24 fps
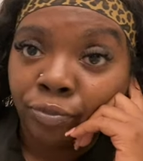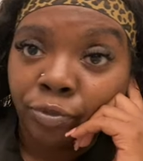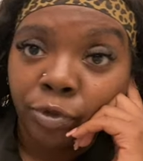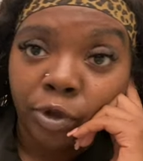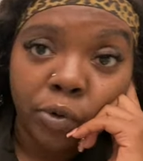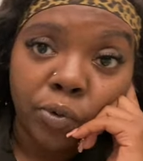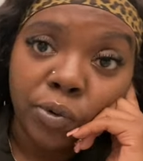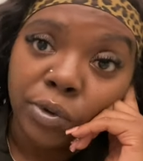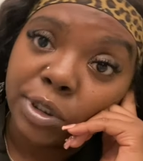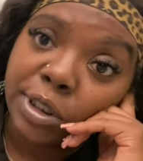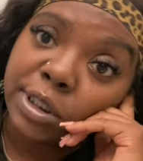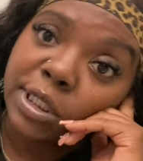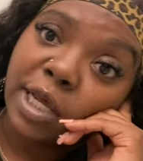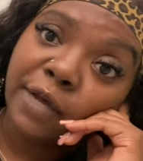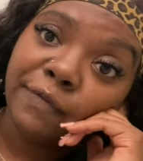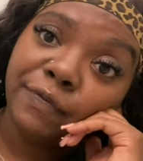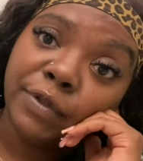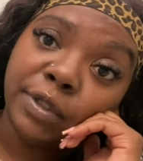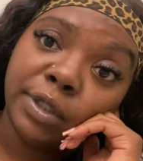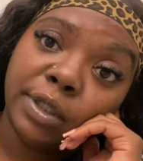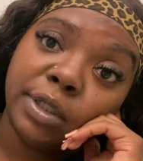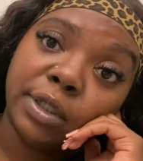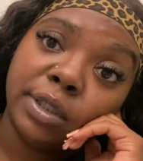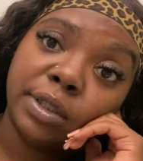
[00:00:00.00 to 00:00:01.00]
we'll just have
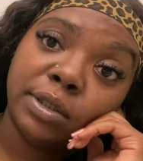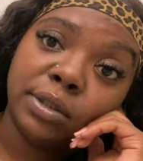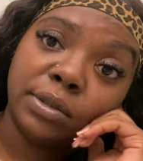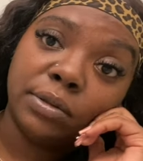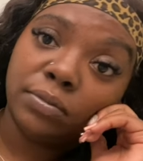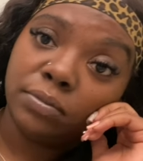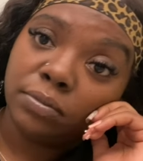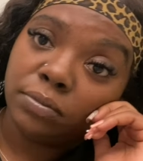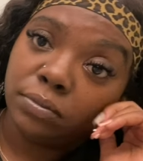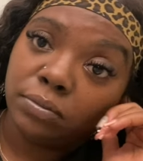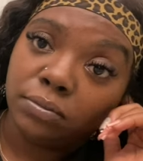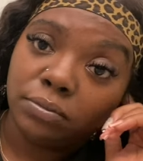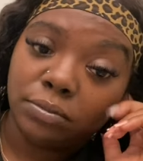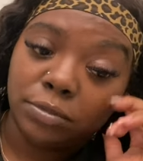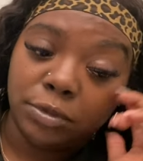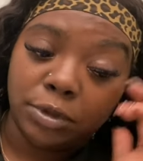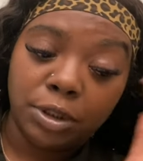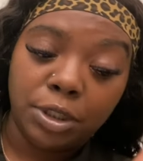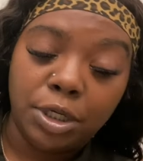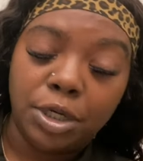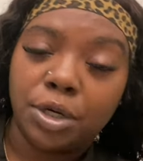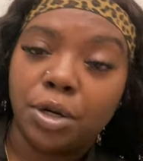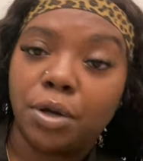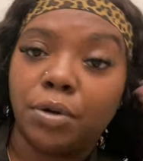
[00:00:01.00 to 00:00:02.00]
to
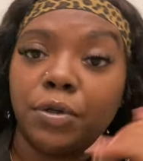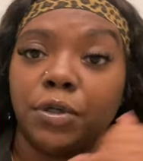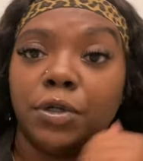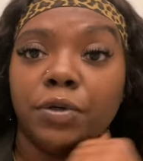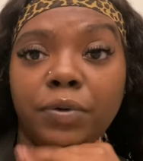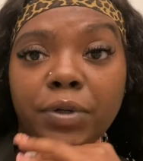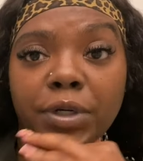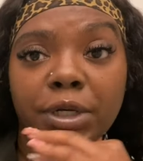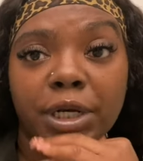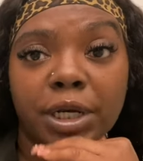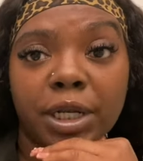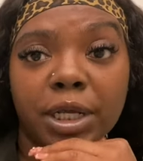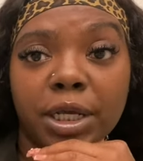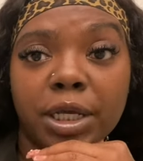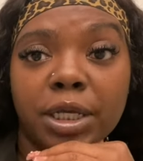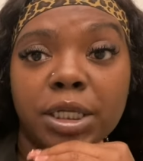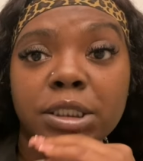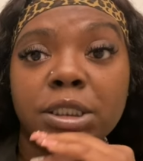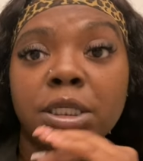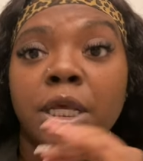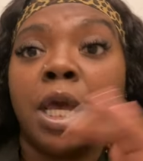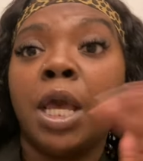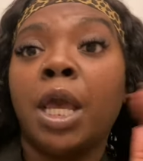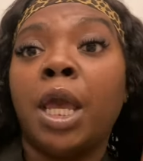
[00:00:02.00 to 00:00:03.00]
you know do what it
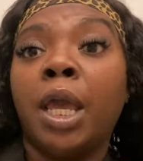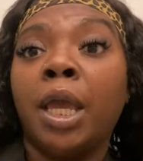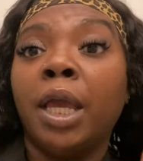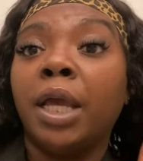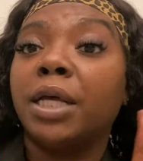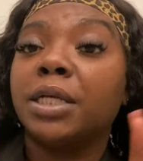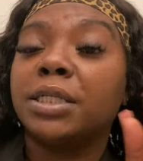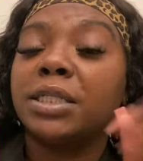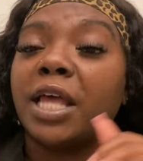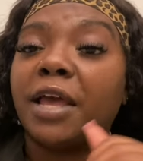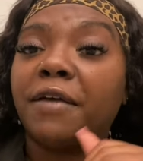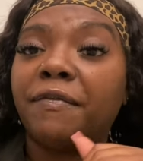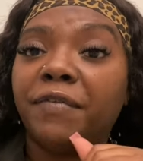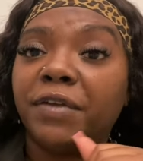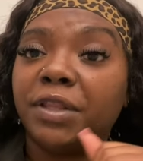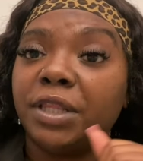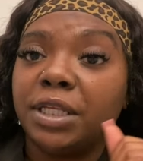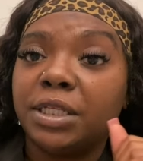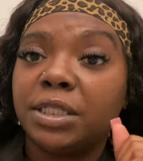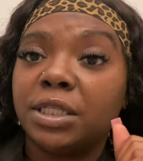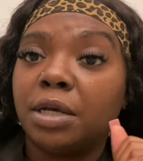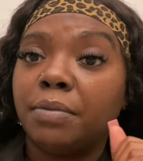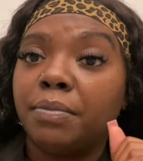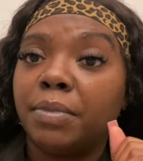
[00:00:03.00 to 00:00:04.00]
does because that
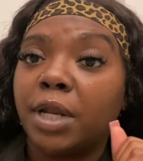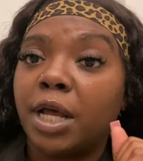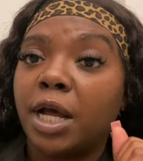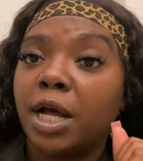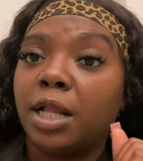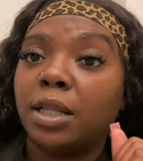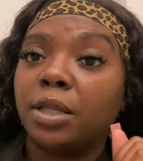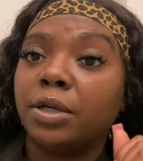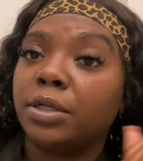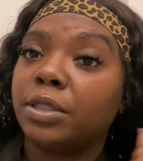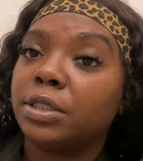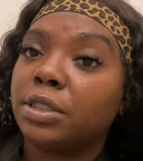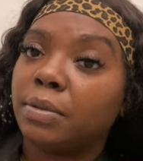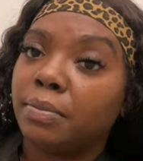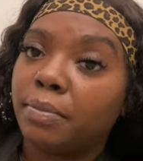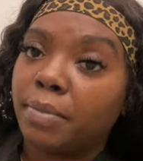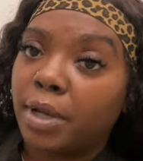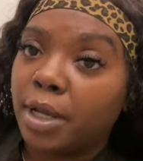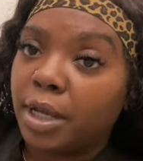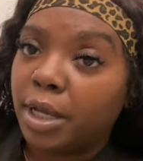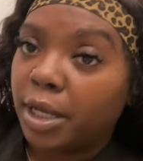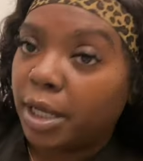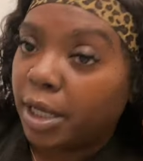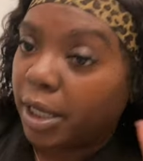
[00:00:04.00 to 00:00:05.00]
50 some dollars a
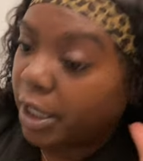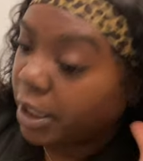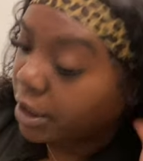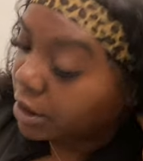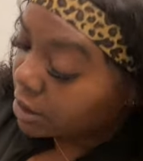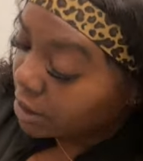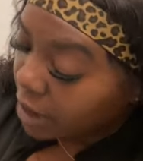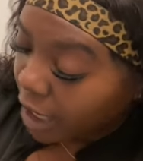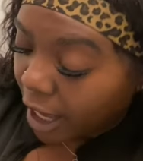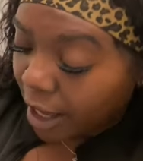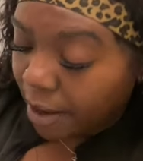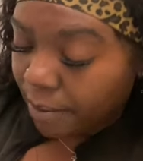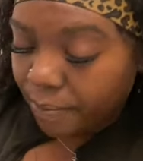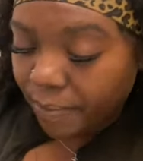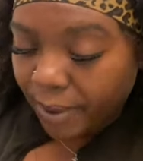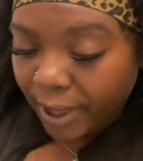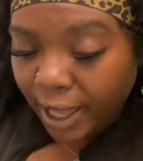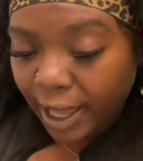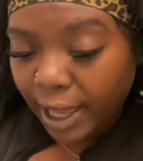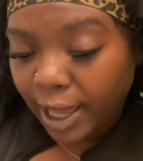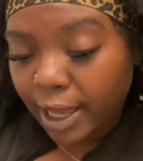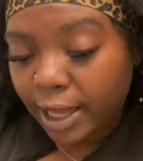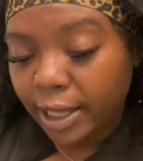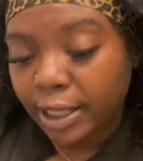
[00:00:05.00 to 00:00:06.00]
month is not
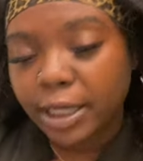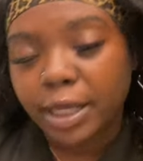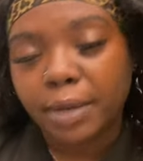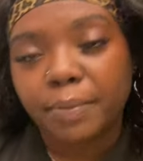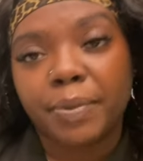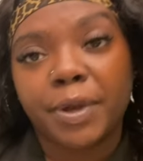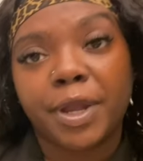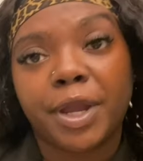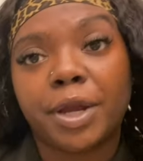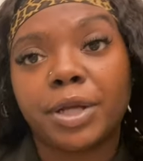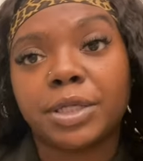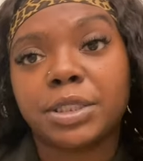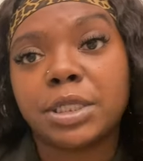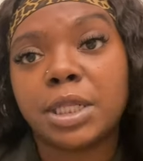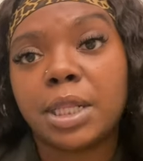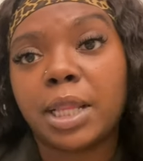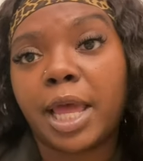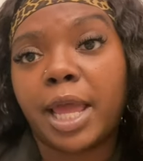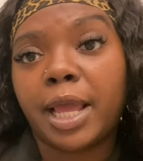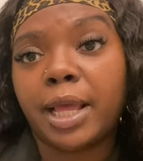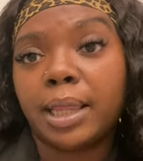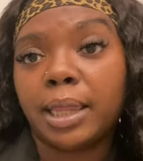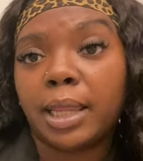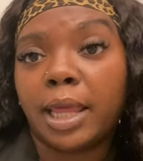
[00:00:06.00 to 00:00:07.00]
bad compared to
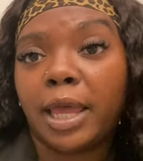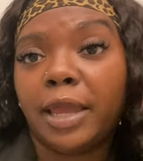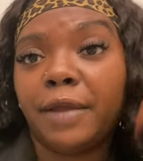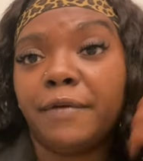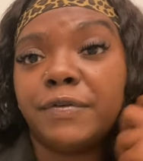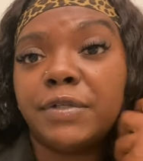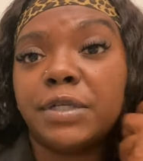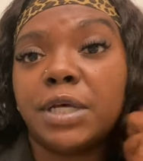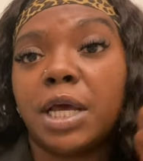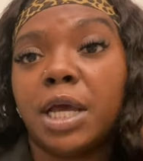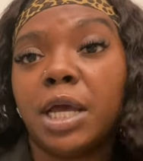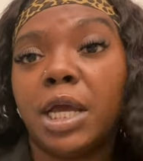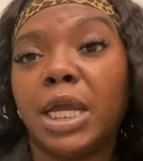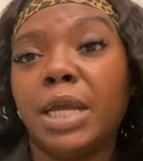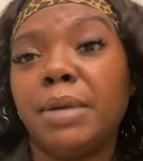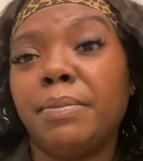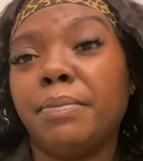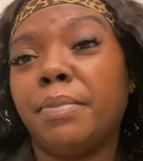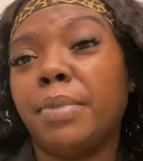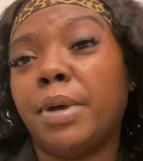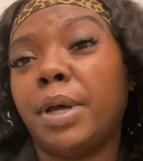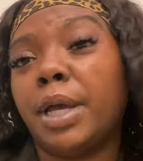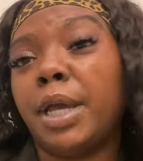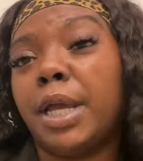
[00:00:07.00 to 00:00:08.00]
like
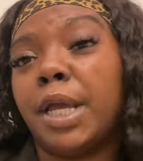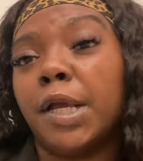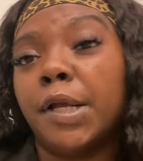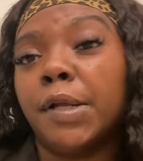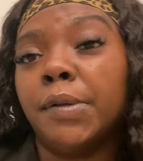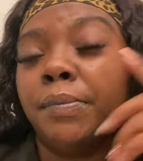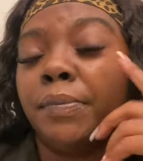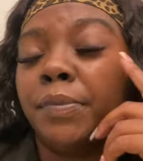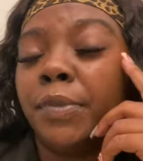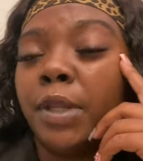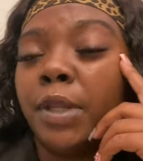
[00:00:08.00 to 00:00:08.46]
lifetime but